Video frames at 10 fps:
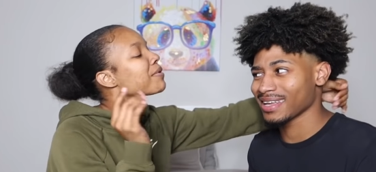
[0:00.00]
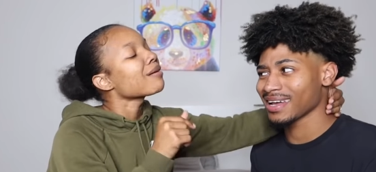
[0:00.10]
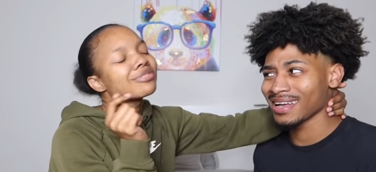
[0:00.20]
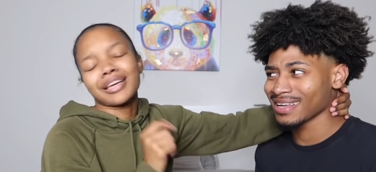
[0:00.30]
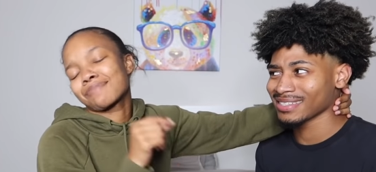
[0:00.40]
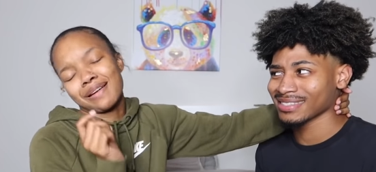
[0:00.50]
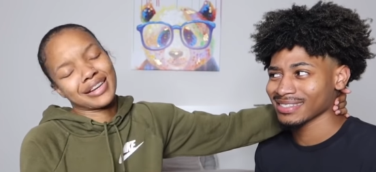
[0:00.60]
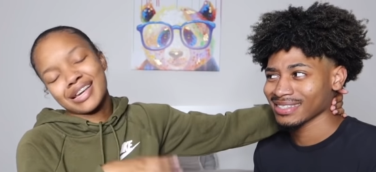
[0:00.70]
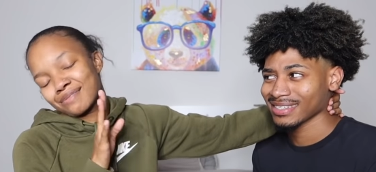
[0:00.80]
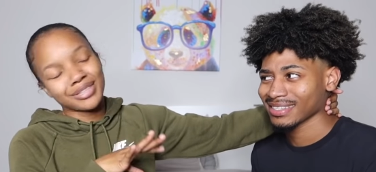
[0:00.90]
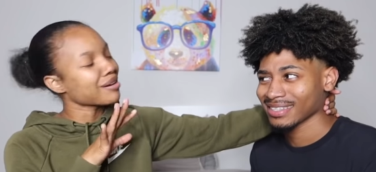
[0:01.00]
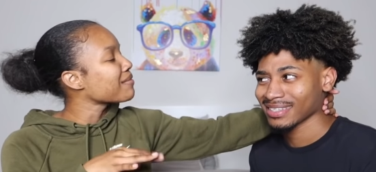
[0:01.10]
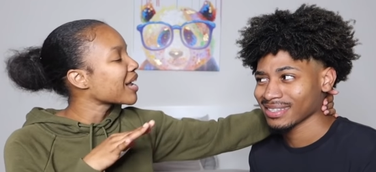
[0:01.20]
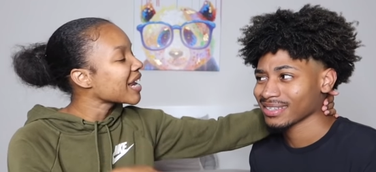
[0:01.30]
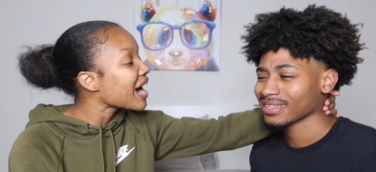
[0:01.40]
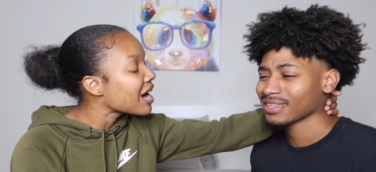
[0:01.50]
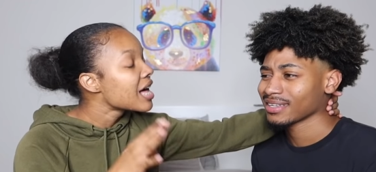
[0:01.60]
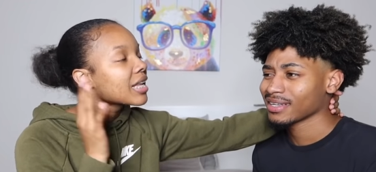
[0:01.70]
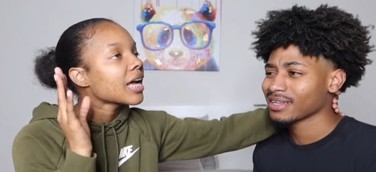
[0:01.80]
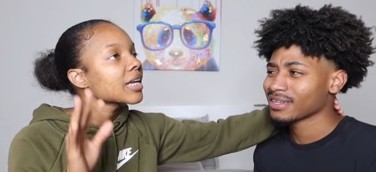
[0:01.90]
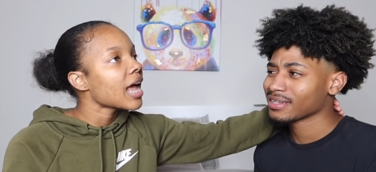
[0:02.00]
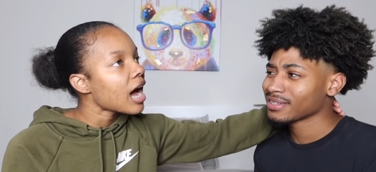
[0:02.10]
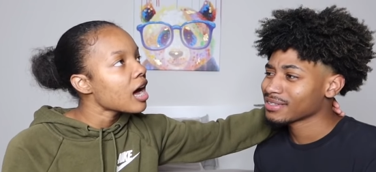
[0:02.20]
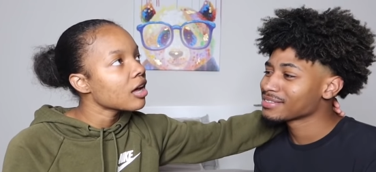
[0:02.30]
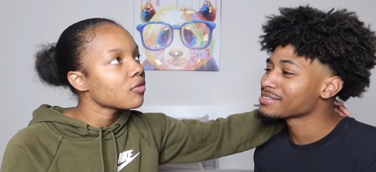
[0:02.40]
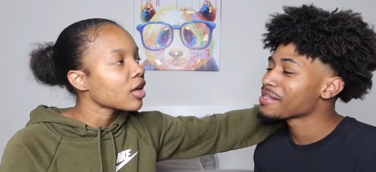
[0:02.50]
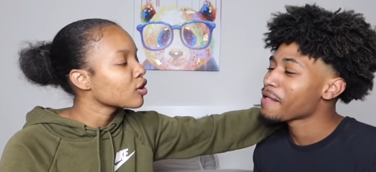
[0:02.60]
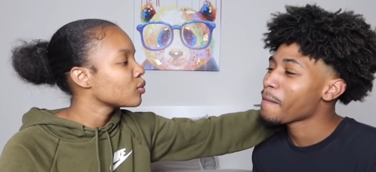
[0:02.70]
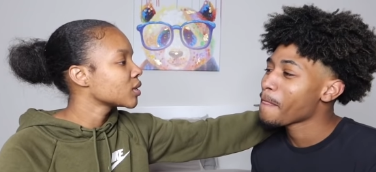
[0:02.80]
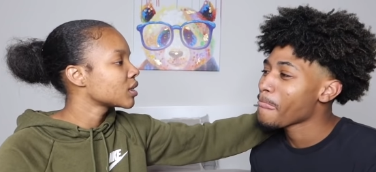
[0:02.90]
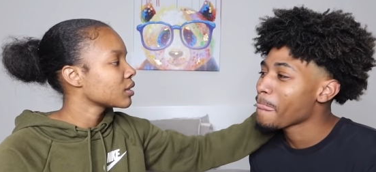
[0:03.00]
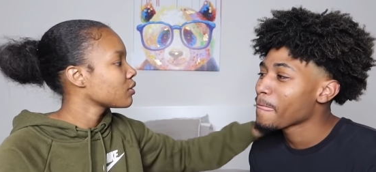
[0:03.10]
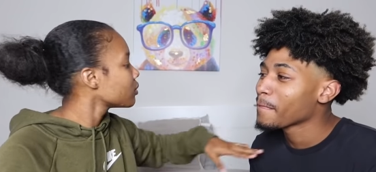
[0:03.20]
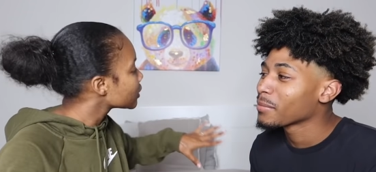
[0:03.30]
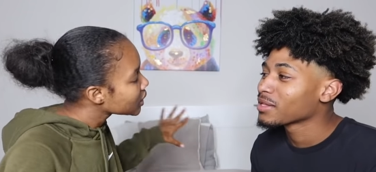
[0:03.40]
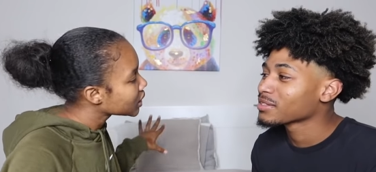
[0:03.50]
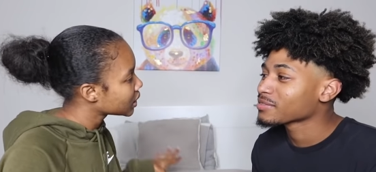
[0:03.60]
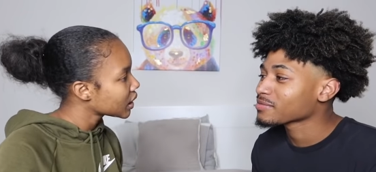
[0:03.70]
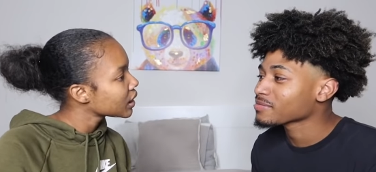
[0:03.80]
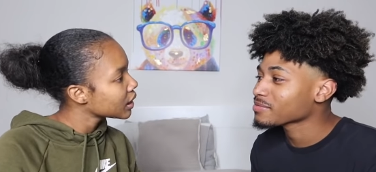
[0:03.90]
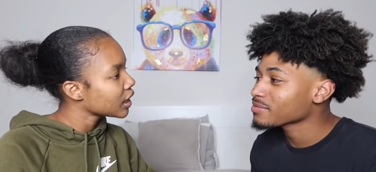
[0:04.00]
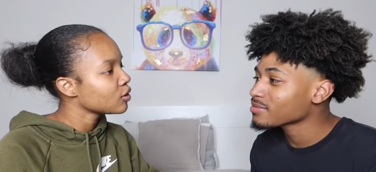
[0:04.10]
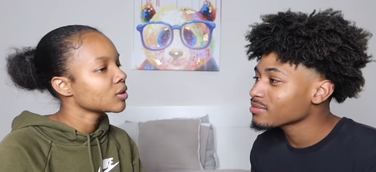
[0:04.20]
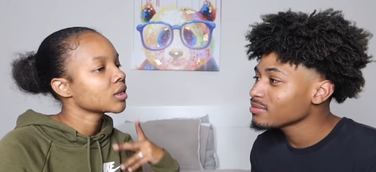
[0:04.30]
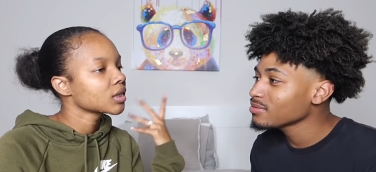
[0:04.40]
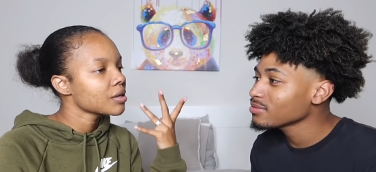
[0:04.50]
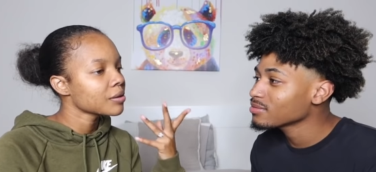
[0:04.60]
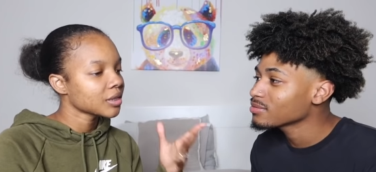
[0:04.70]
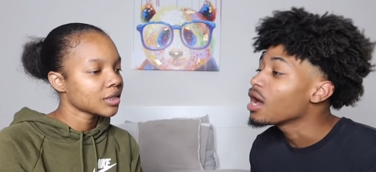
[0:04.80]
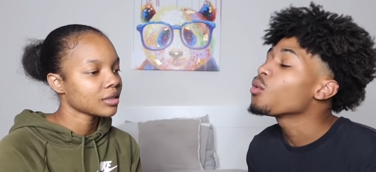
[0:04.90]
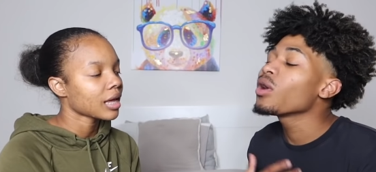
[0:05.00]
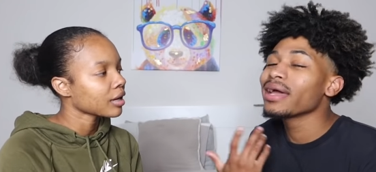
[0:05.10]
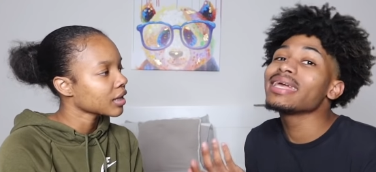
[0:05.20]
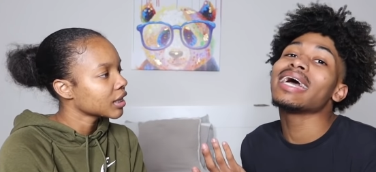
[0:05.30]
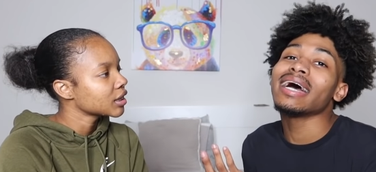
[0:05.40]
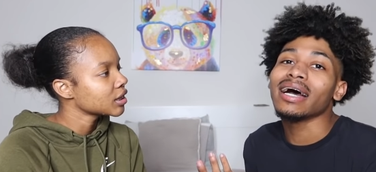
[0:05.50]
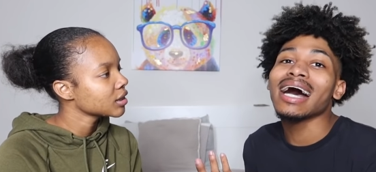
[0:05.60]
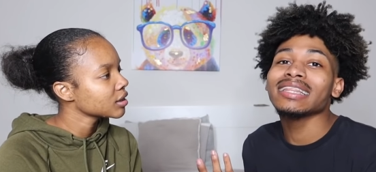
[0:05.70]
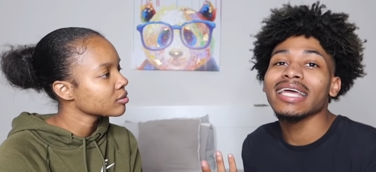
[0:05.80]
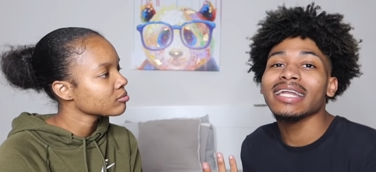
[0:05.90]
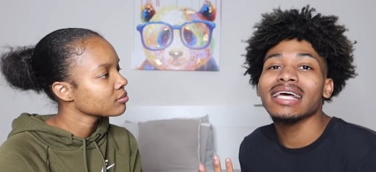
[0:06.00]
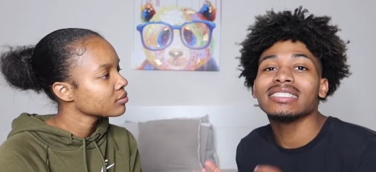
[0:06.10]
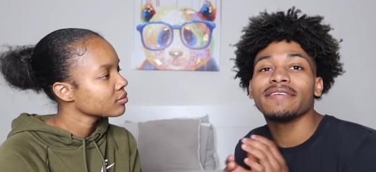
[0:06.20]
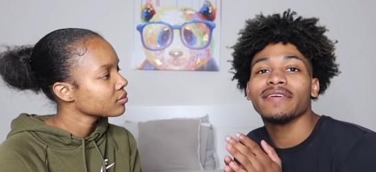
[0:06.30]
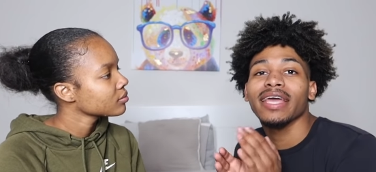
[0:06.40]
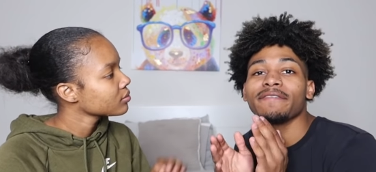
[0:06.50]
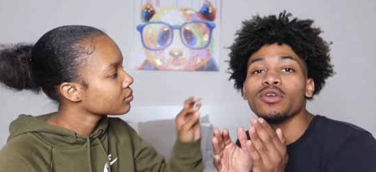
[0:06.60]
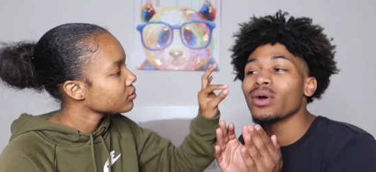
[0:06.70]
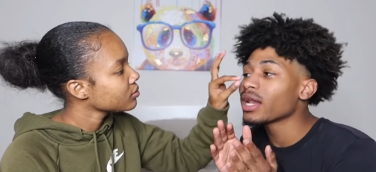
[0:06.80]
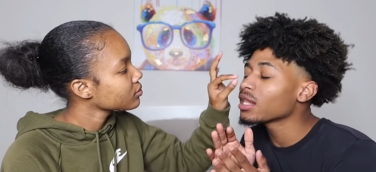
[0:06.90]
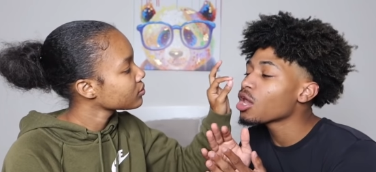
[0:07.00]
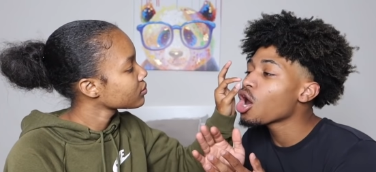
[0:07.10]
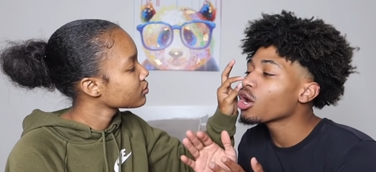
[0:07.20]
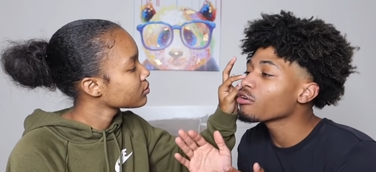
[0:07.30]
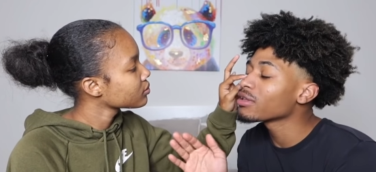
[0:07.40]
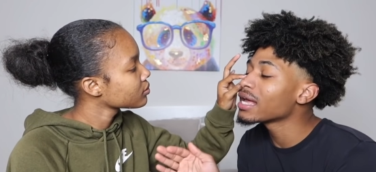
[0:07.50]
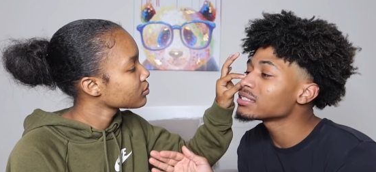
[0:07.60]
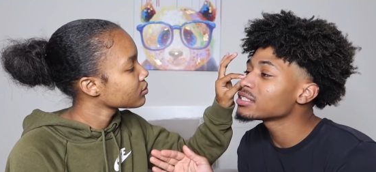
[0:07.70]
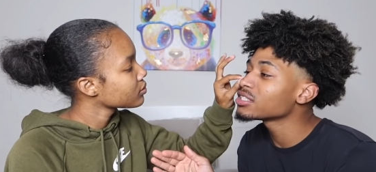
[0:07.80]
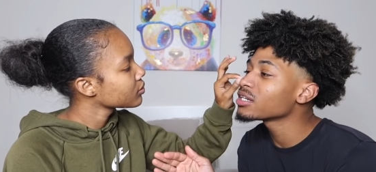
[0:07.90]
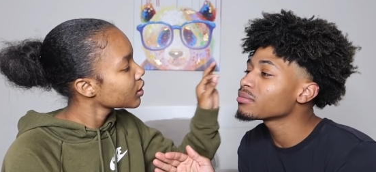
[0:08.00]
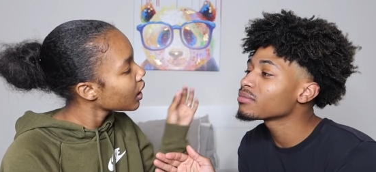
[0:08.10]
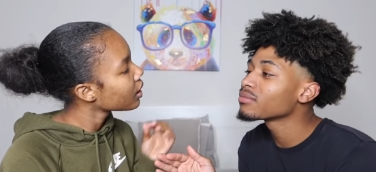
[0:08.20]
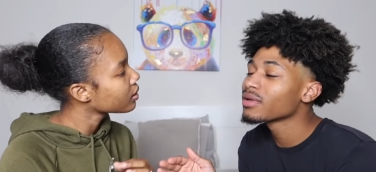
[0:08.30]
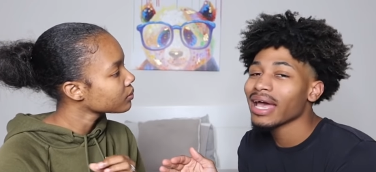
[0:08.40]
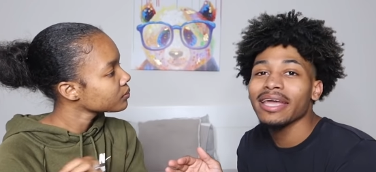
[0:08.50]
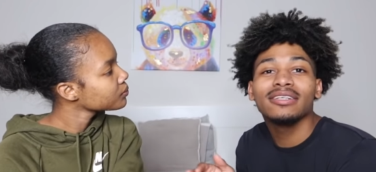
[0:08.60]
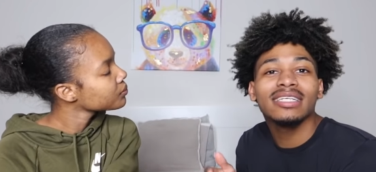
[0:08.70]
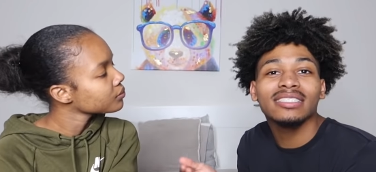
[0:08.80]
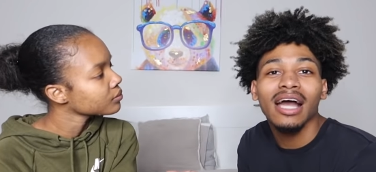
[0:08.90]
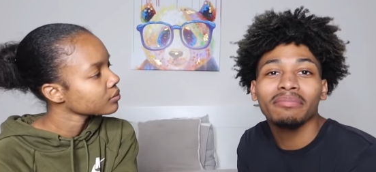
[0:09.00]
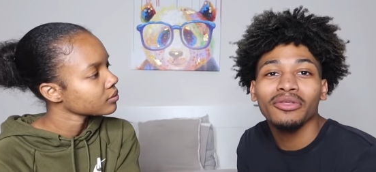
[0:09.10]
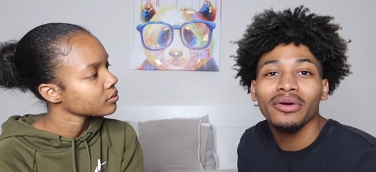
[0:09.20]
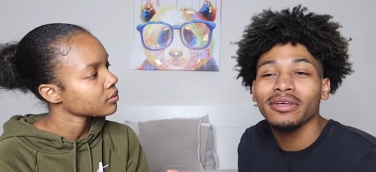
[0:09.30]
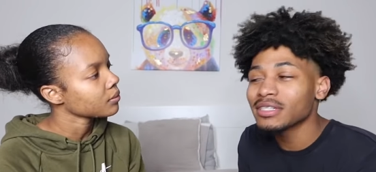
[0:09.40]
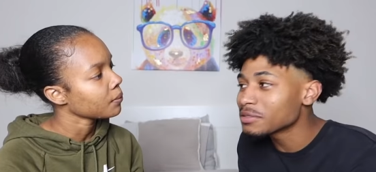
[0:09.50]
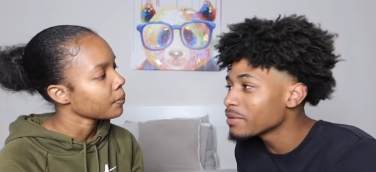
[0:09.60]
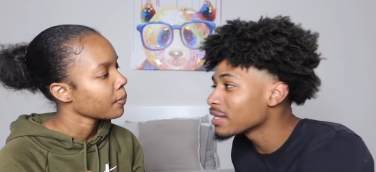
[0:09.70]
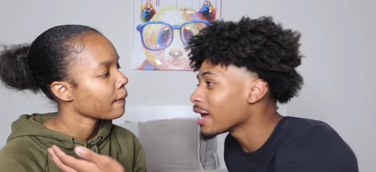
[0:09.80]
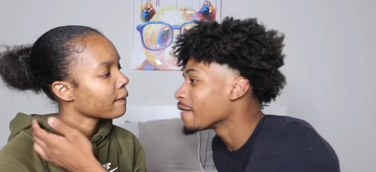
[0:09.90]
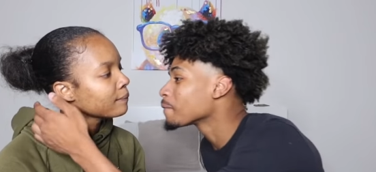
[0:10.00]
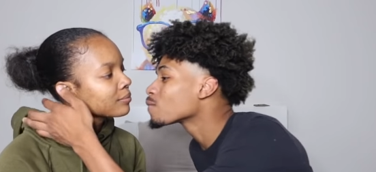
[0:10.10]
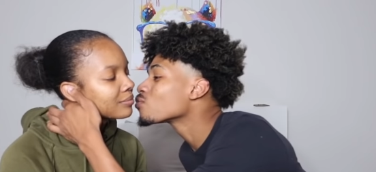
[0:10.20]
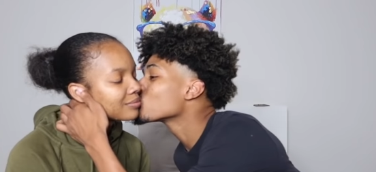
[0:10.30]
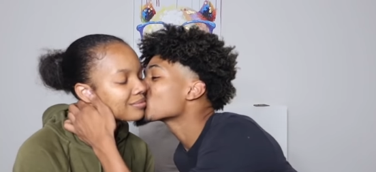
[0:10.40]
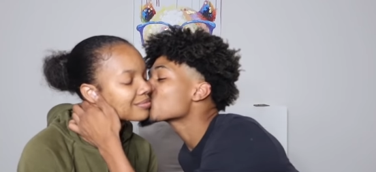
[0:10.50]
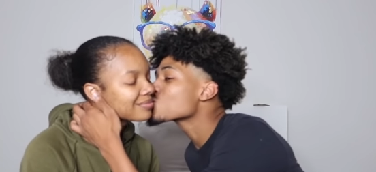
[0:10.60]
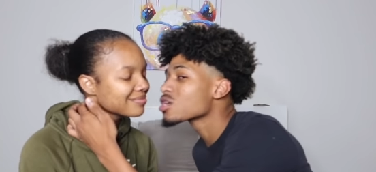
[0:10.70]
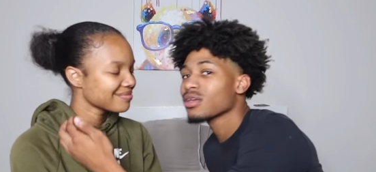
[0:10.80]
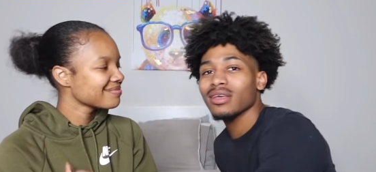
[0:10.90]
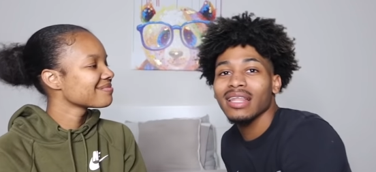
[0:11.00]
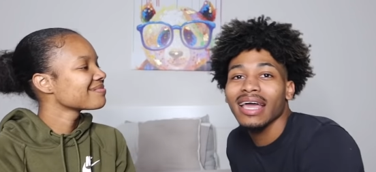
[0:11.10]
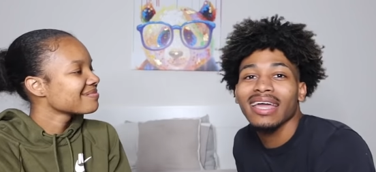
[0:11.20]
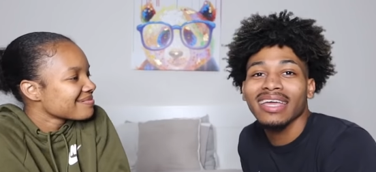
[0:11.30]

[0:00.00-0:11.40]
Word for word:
Speaker 1: but I'm talking about now. I'm talking about now. Like now, if like you was if we were just sitting and you were just getting cute. Like, well, yeah,
Speaker 2: I think that's different. If you in a long relationship, yeah, and you just come through and you just be like, like